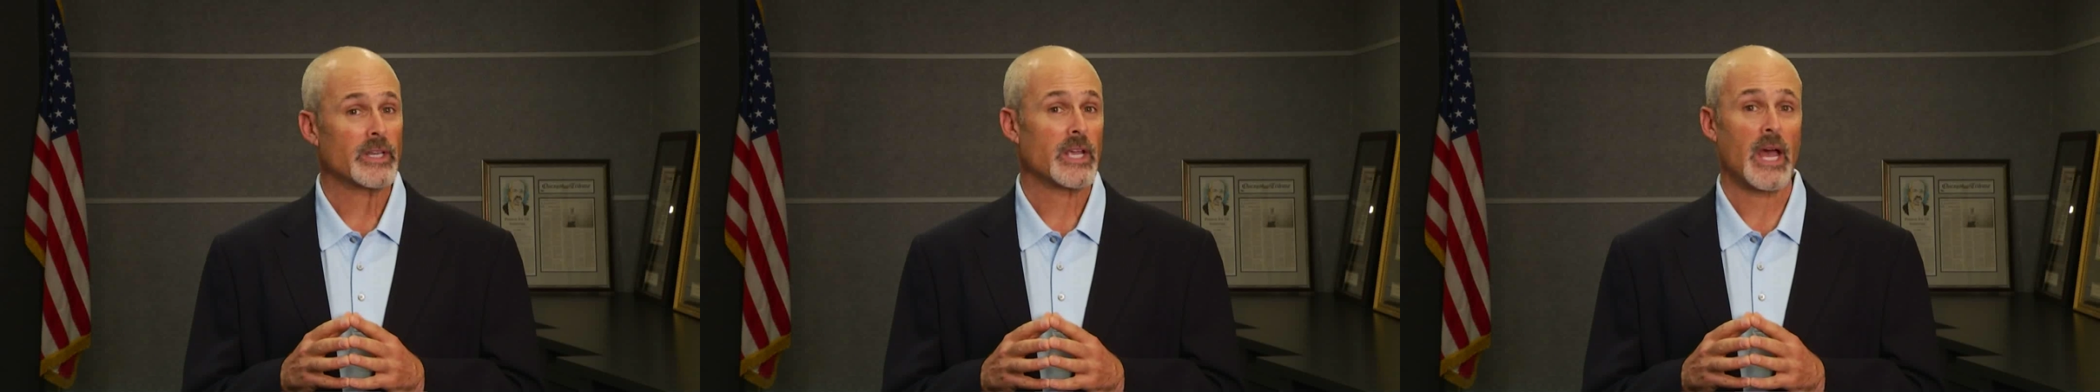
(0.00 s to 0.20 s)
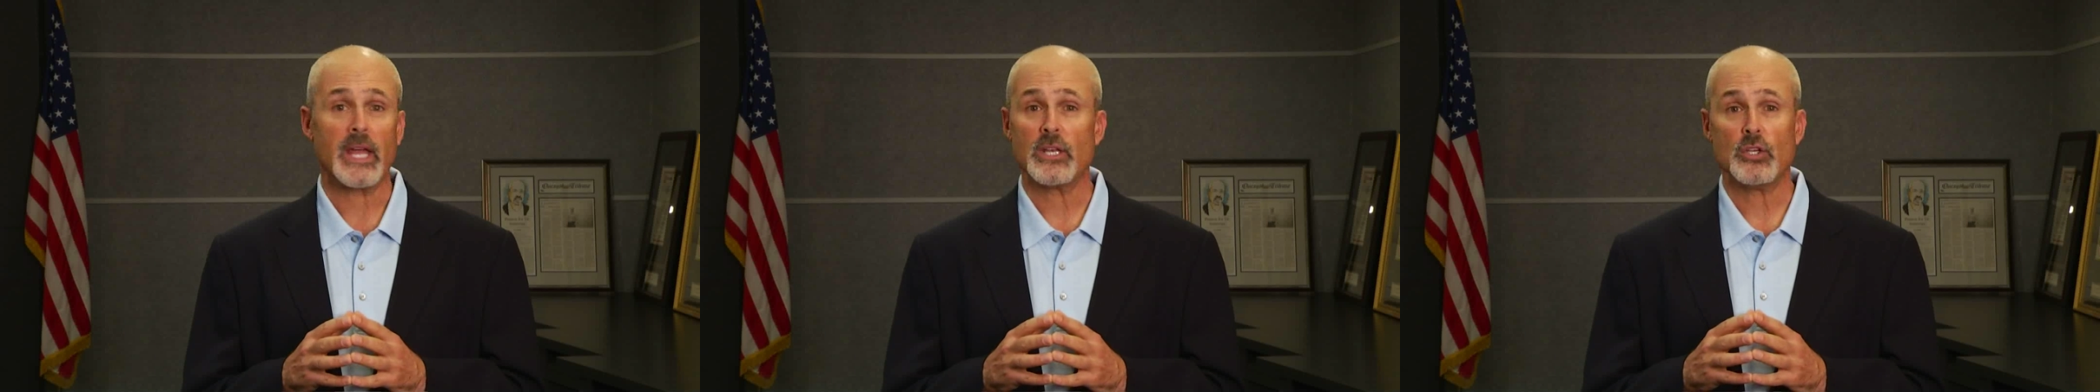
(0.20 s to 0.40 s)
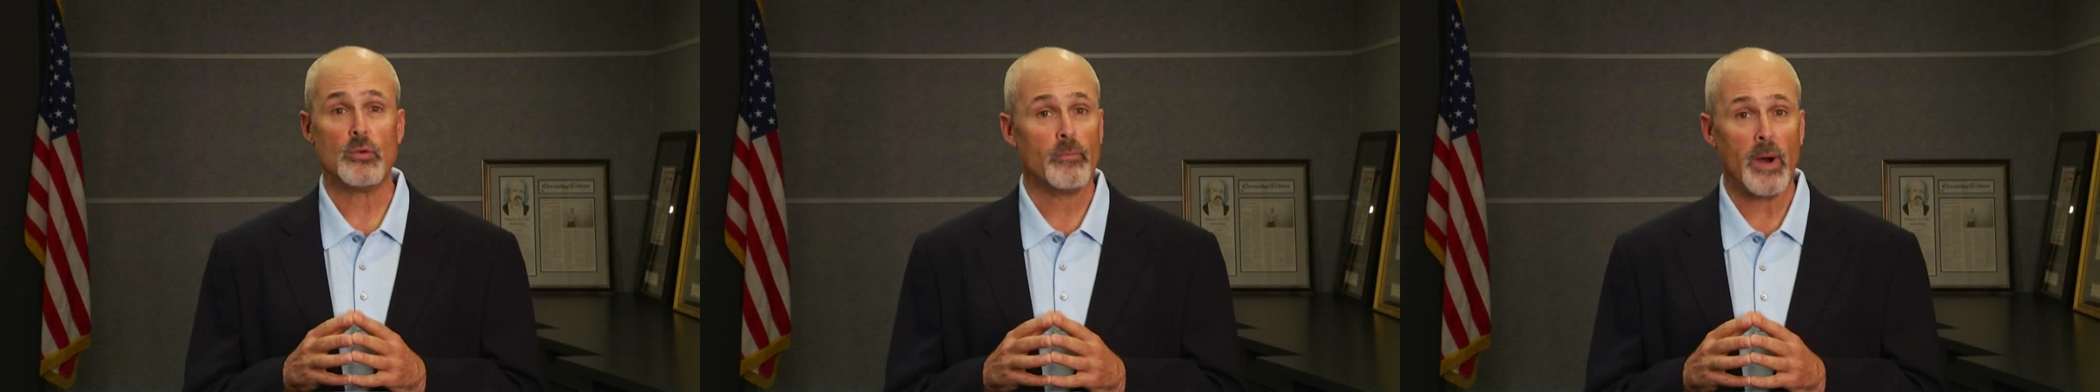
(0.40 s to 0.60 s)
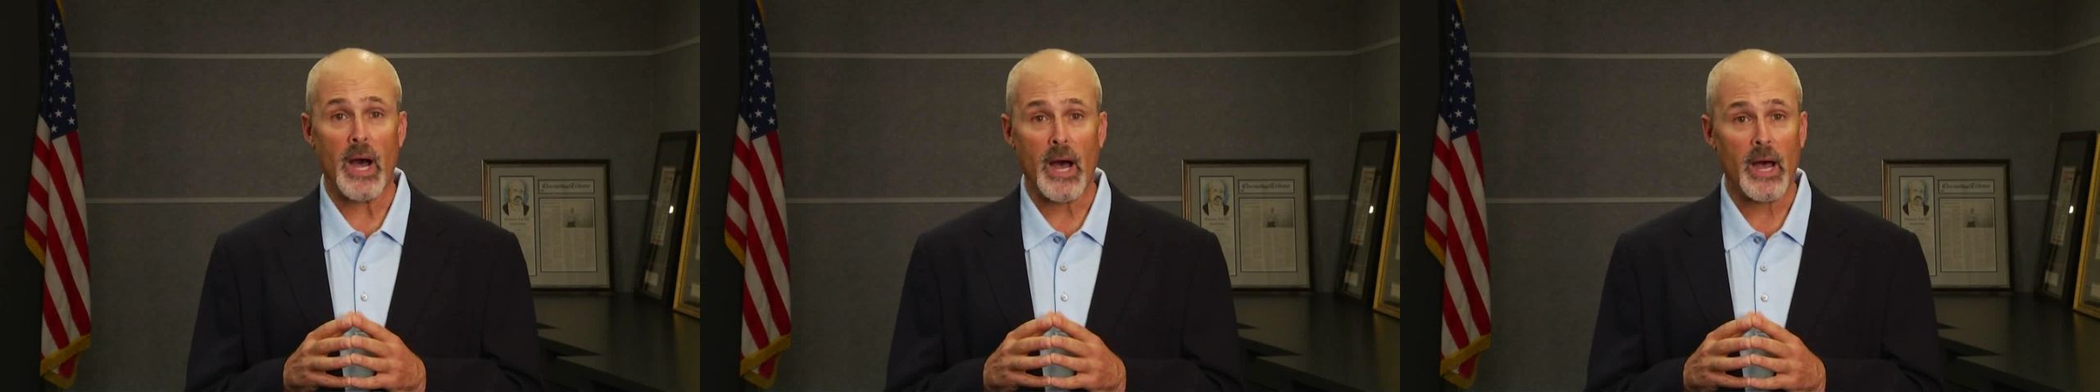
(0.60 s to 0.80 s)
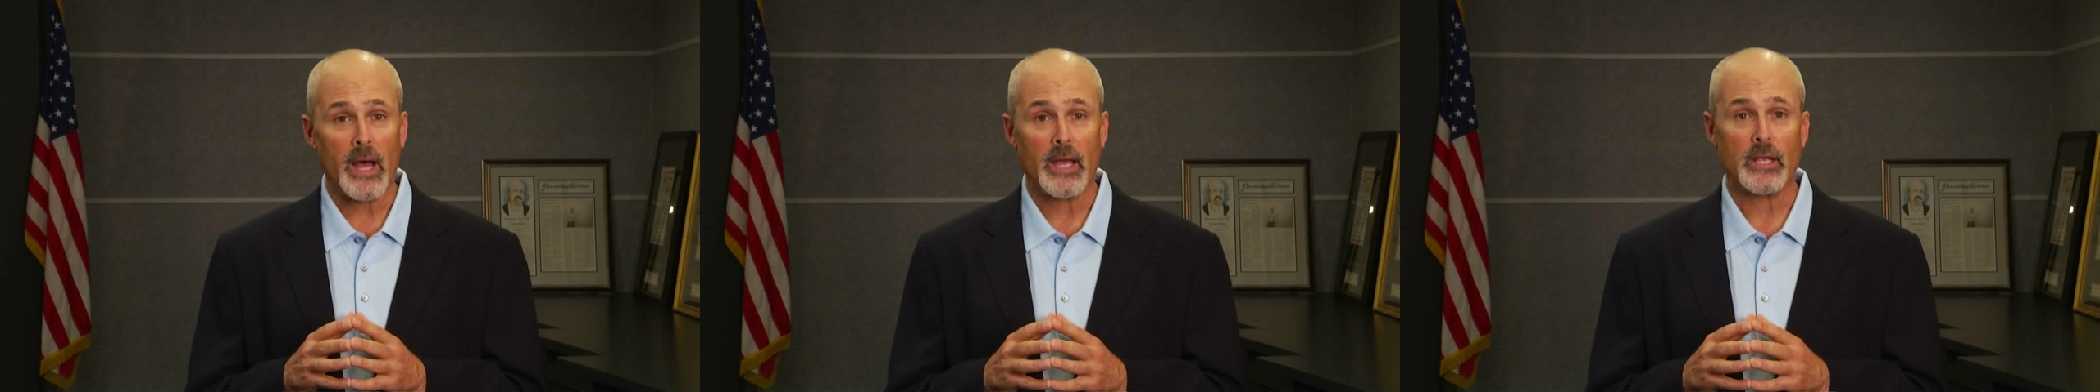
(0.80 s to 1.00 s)
kind you
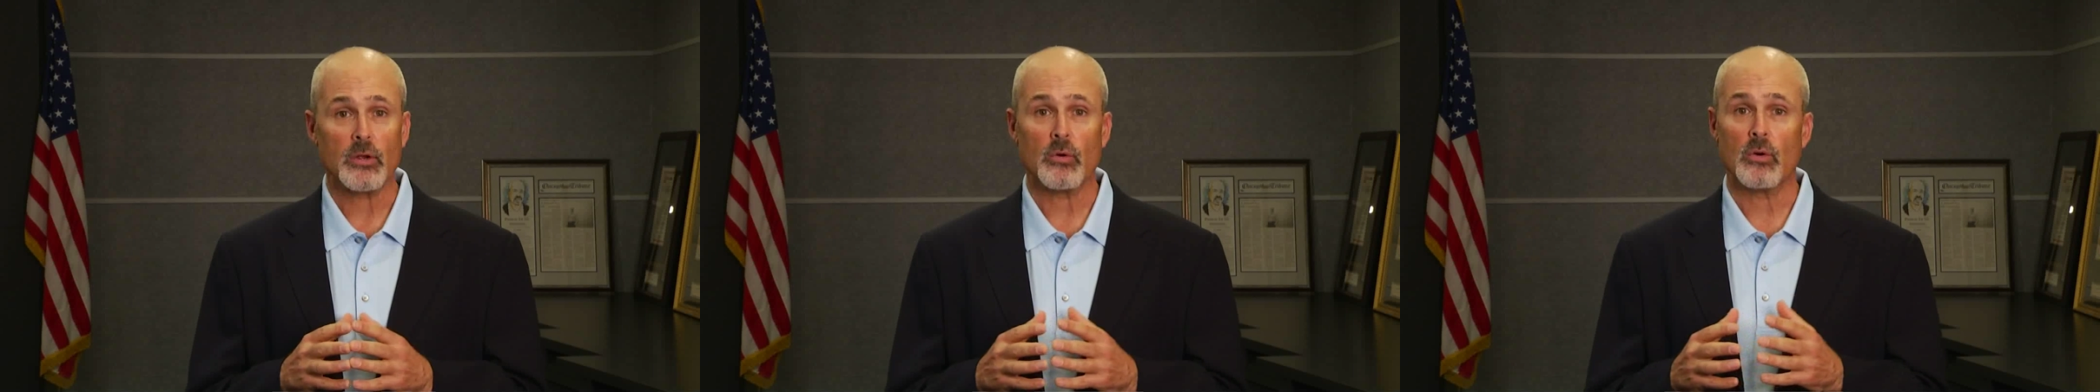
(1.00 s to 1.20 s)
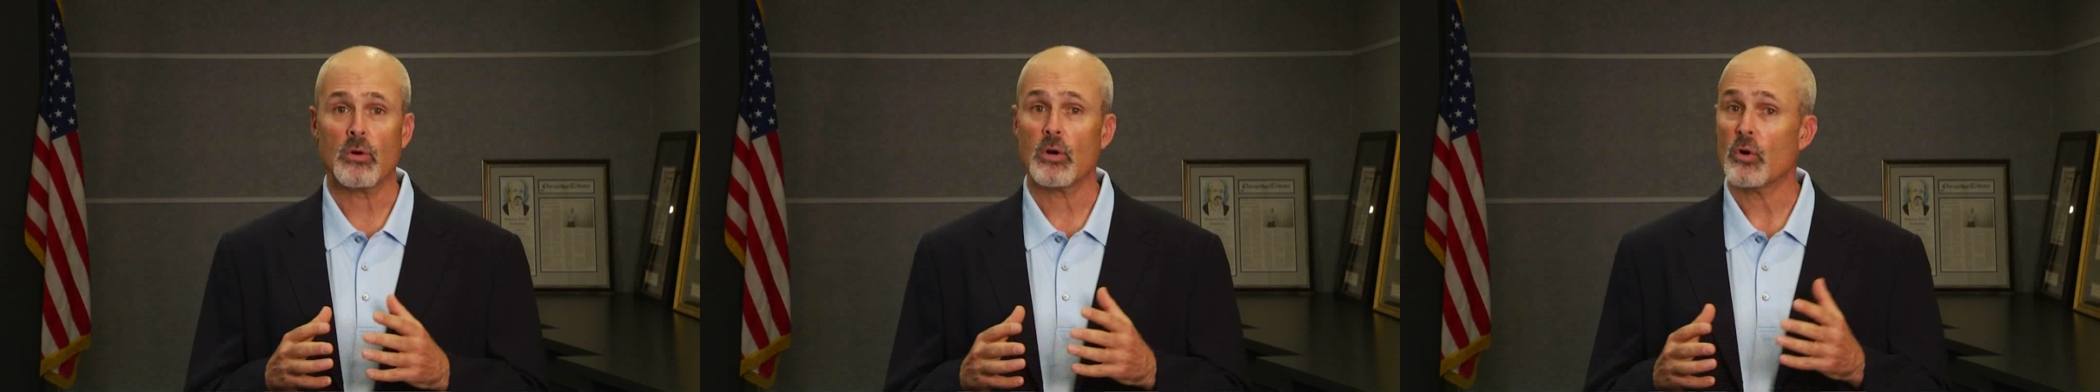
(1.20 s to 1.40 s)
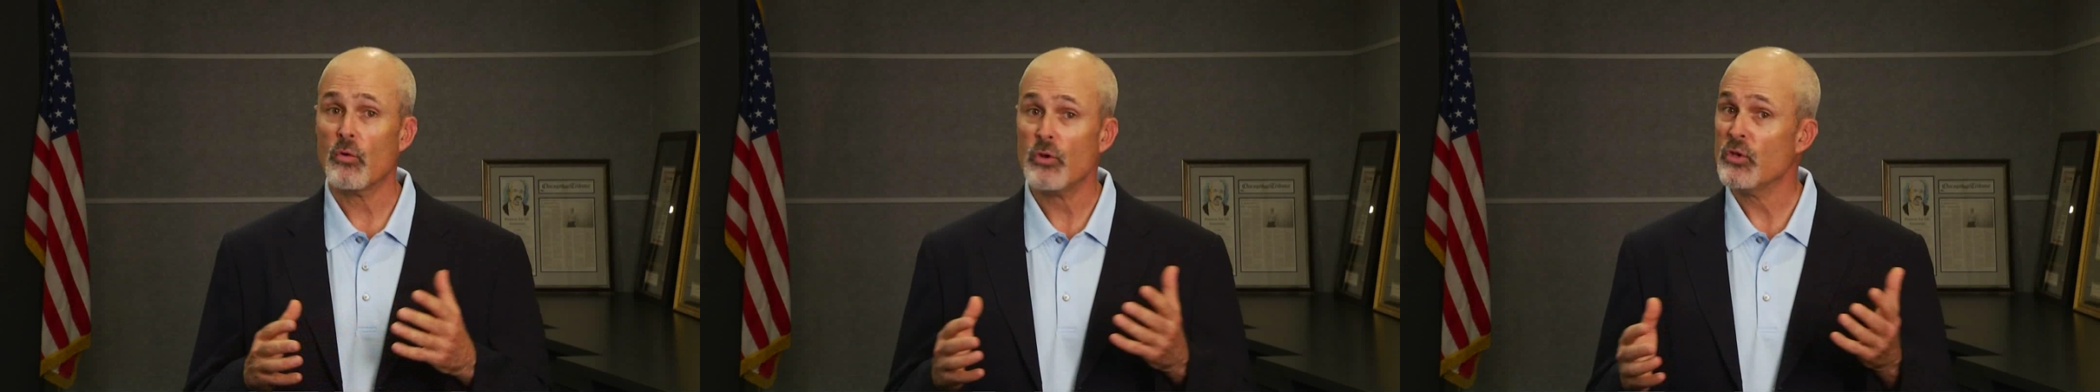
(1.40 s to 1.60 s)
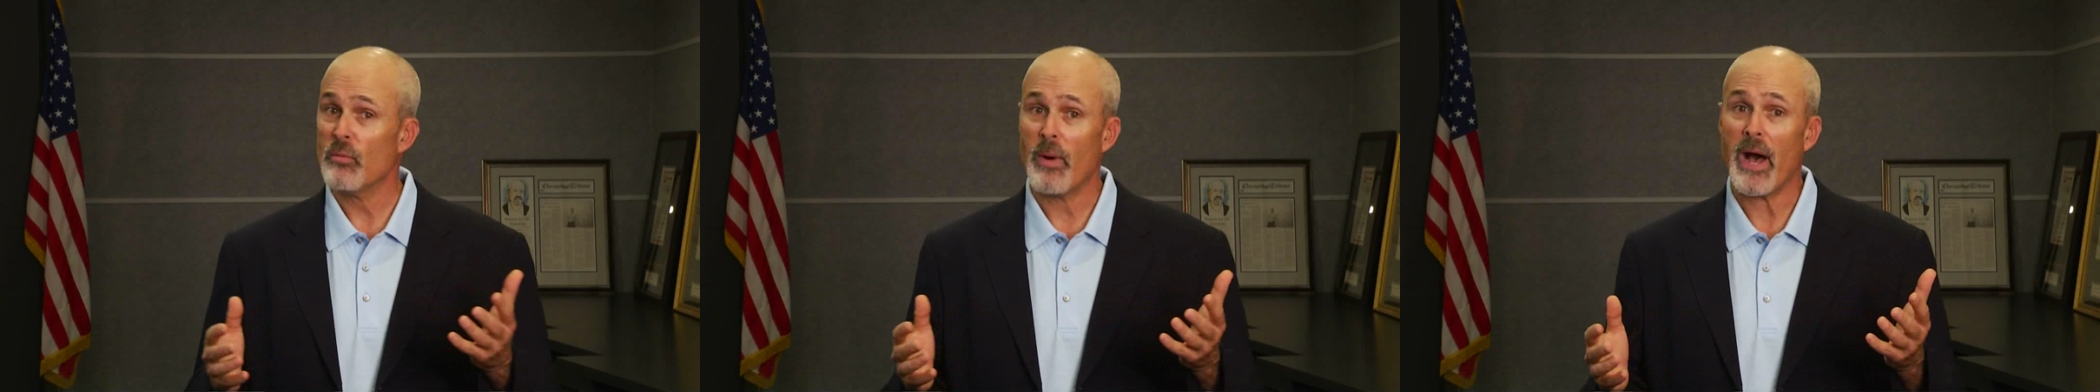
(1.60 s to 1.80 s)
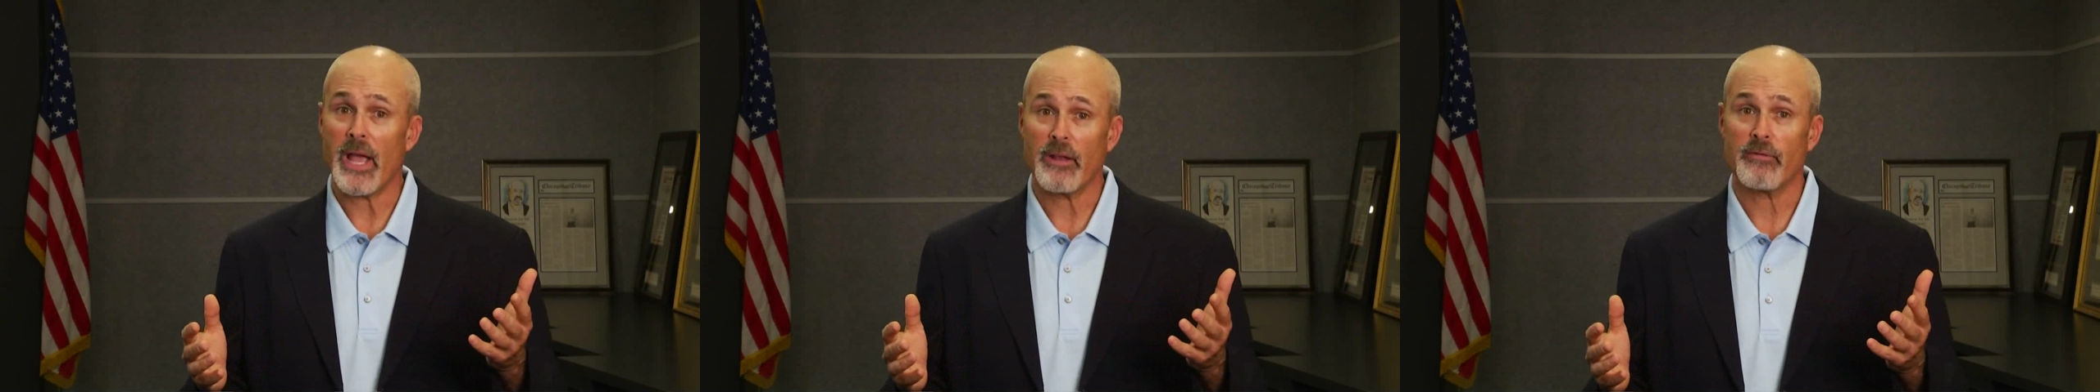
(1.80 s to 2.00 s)
buy or who you
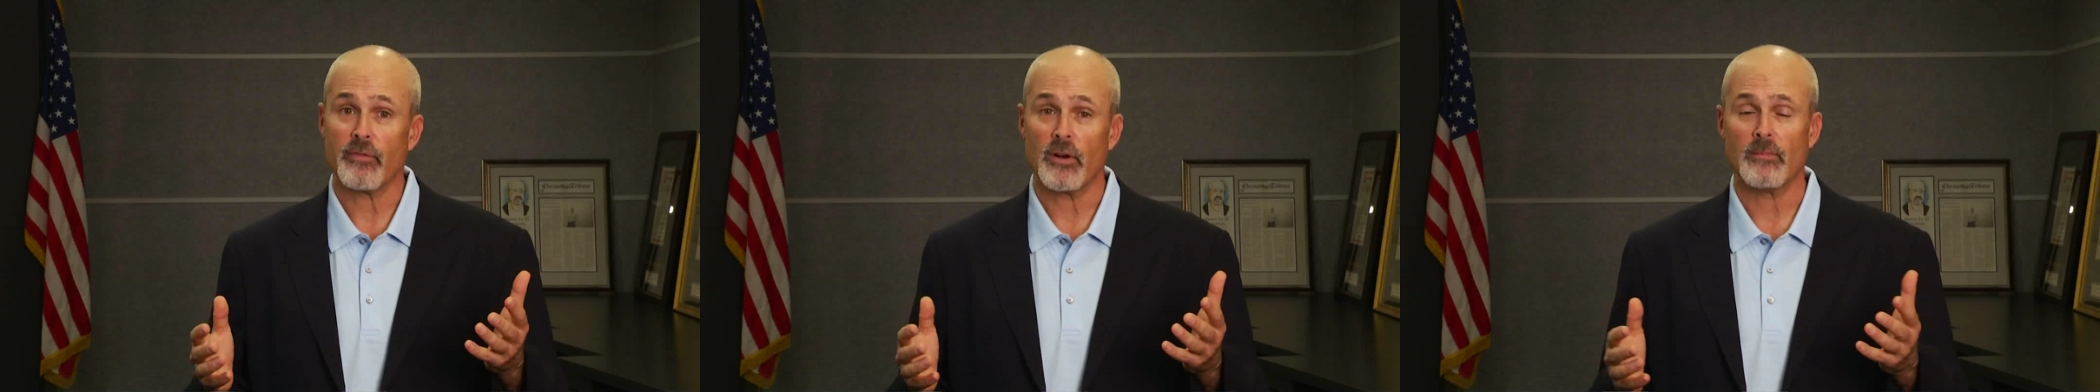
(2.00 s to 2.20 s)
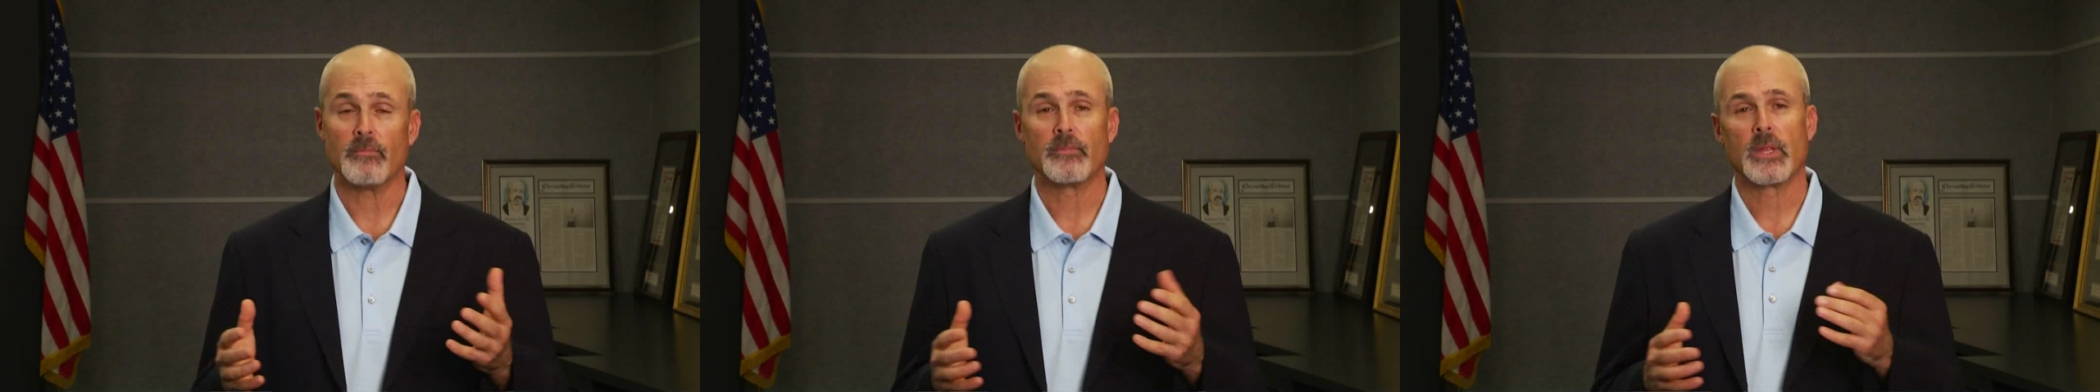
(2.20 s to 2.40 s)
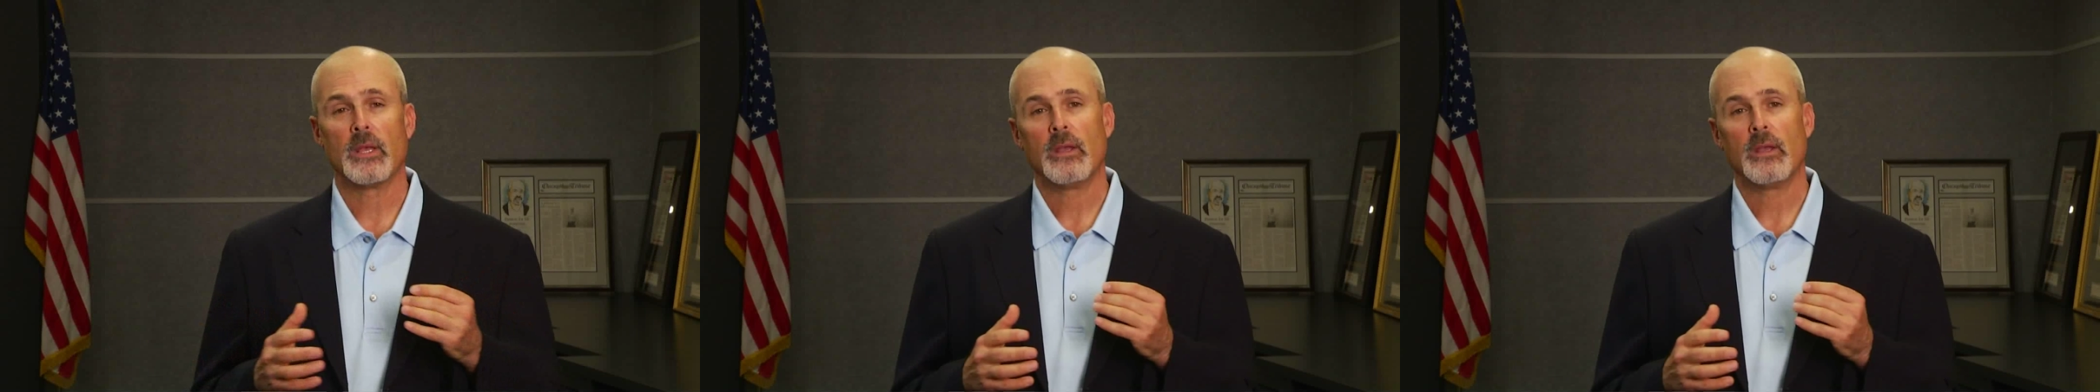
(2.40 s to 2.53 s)
buy it from.